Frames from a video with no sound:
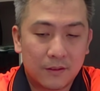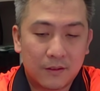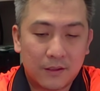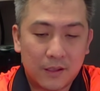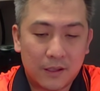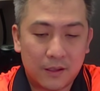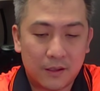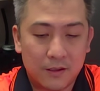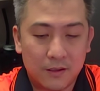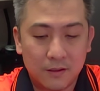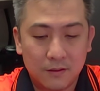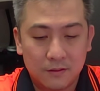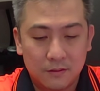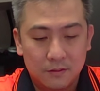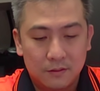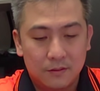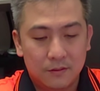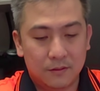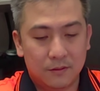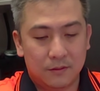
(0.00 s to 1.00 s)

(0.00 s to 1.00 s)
There you go.